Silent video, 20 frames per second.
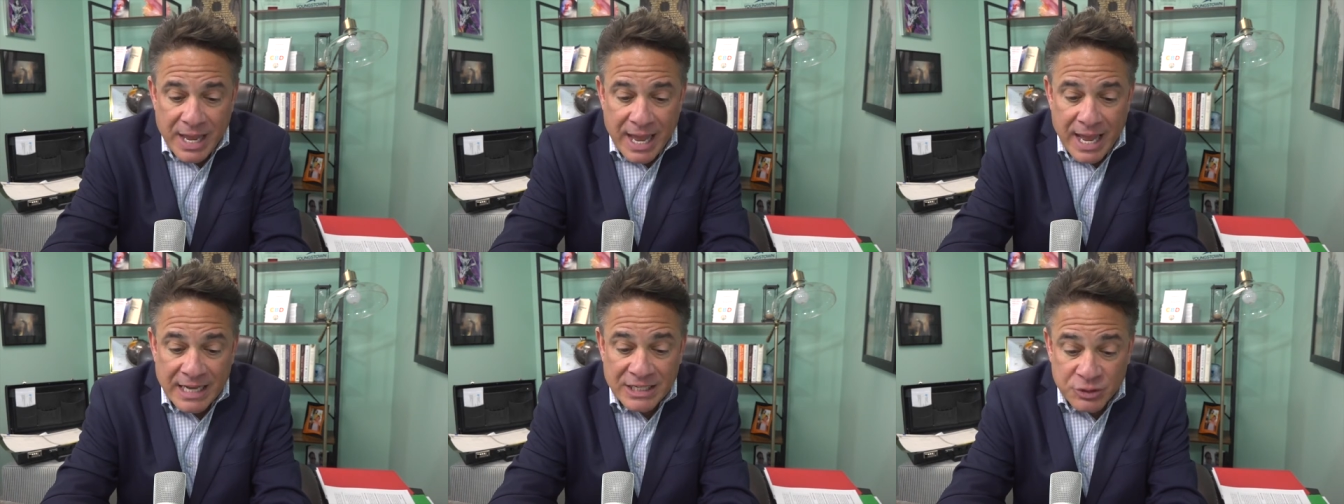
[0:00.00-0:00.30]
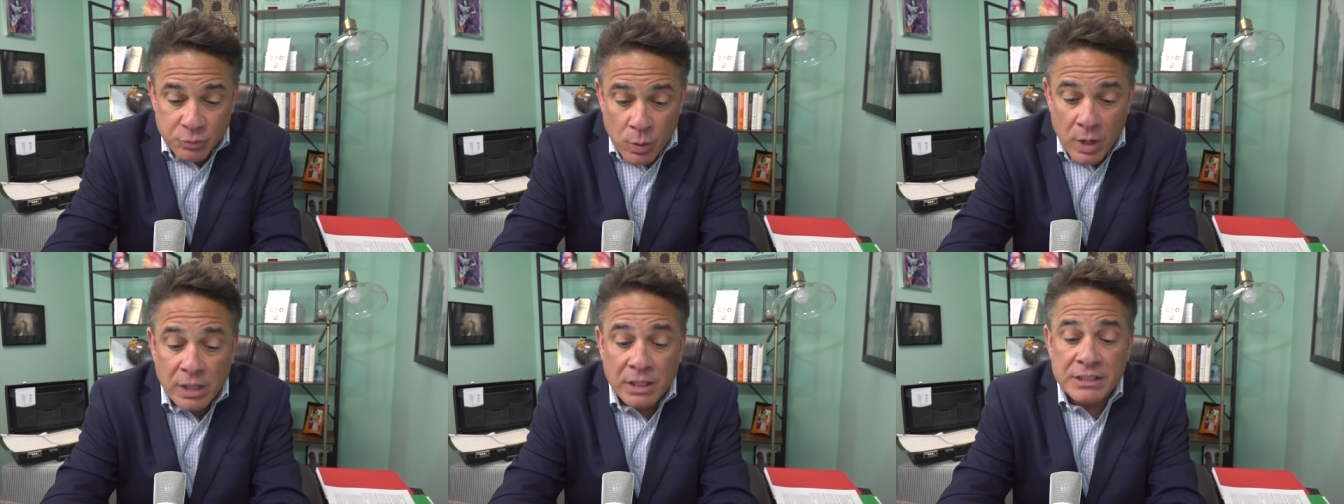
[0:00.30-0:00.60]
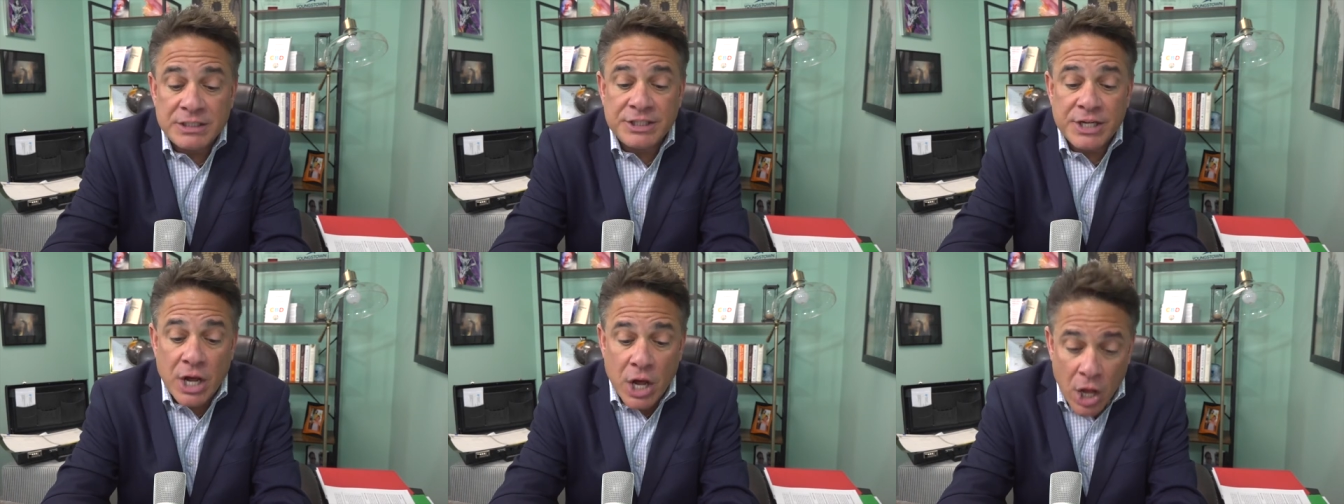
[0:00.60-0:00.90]
as well
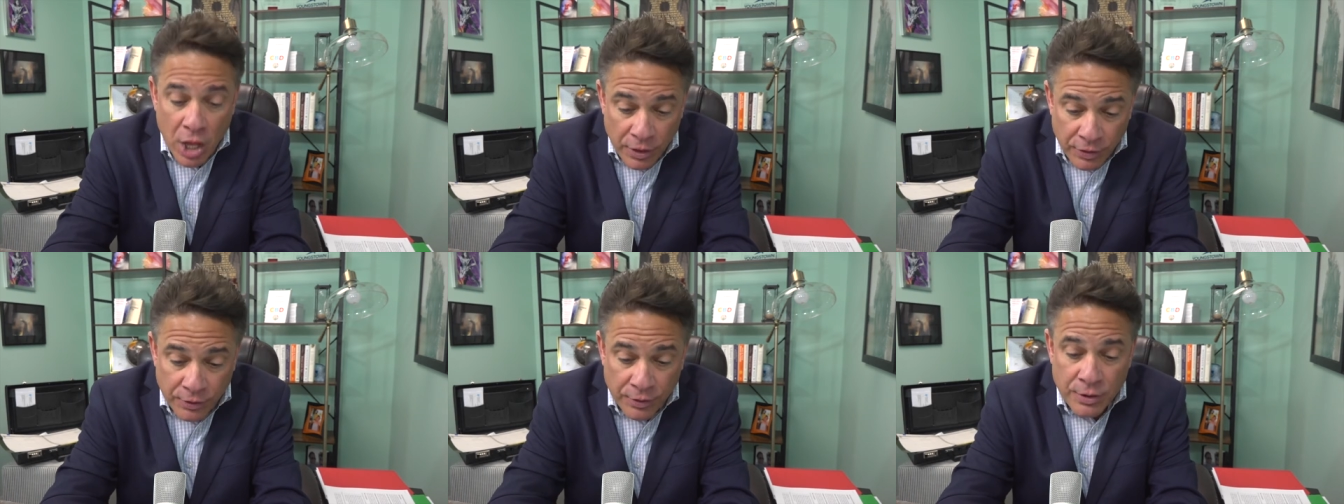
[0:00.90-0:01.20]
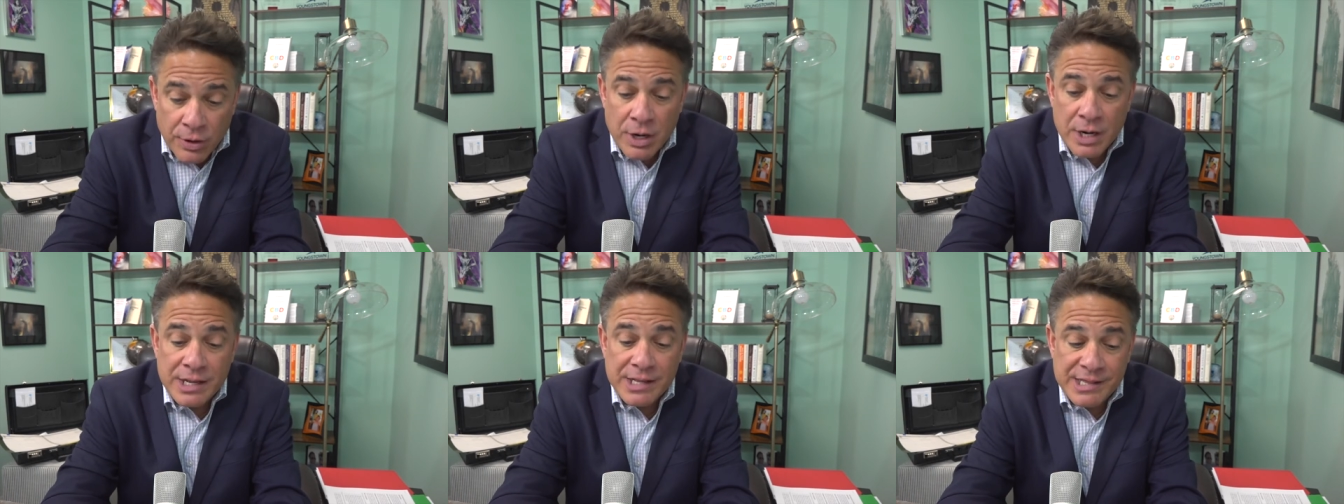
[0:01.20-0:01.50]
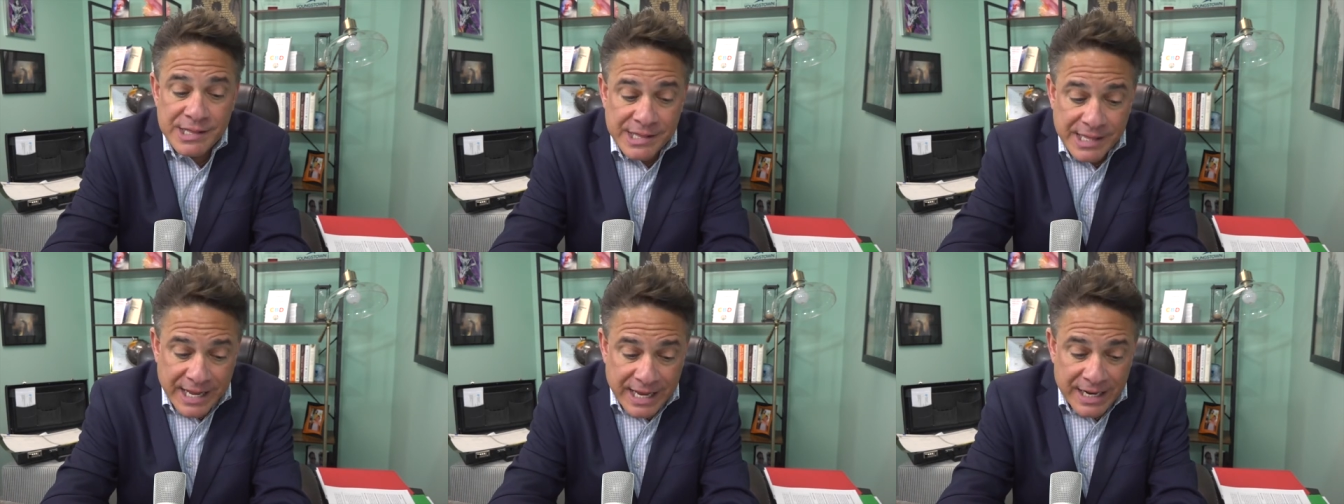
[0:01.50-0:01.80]
as other
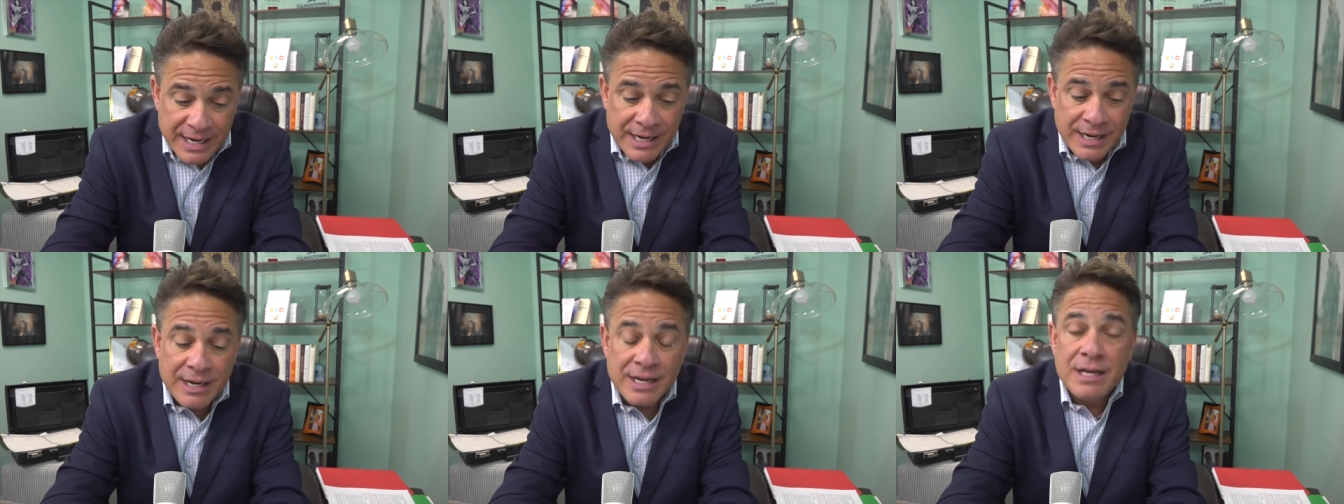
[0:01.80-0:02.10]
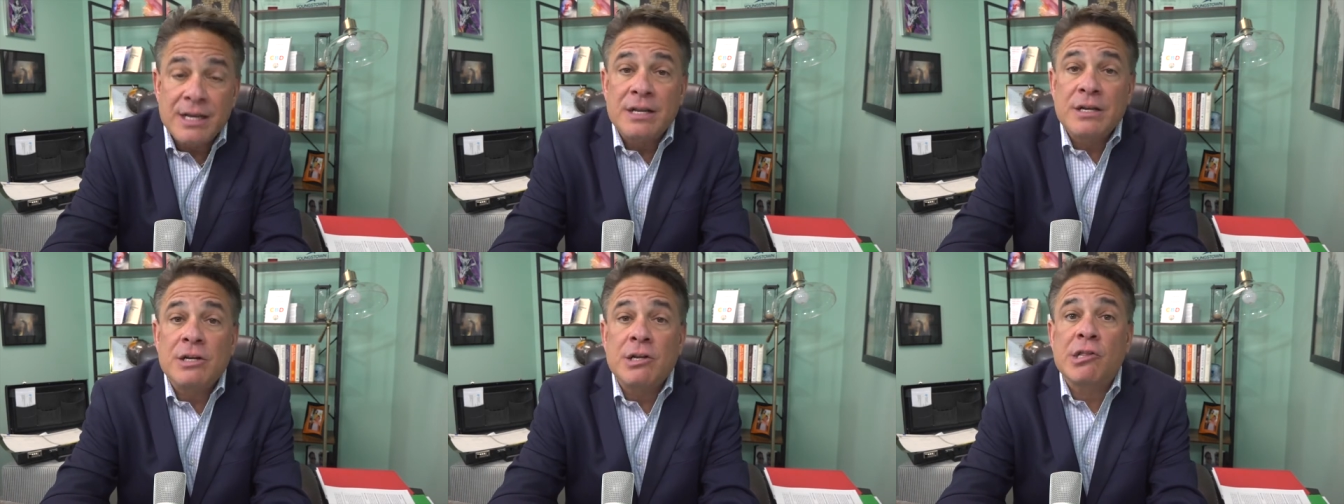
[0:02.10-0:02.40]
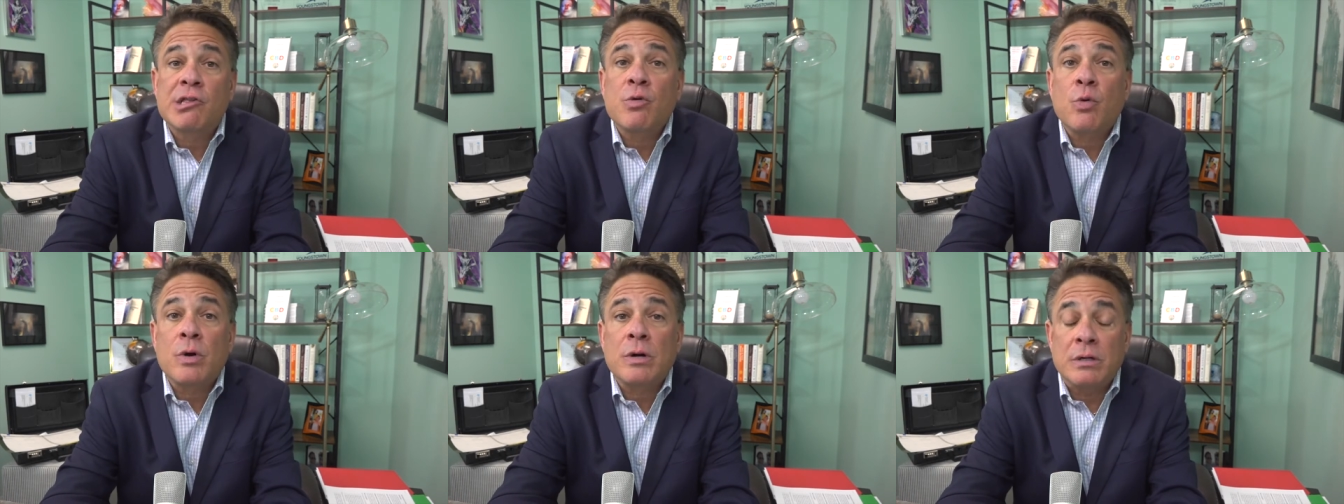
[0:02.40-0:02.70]
skin
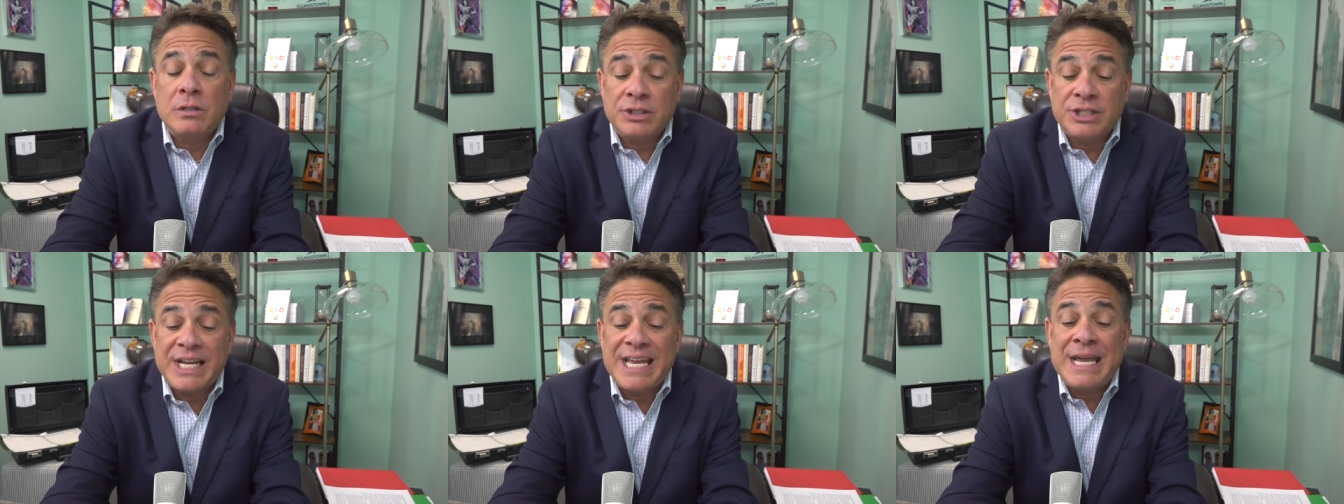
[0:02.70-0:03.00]
disorders.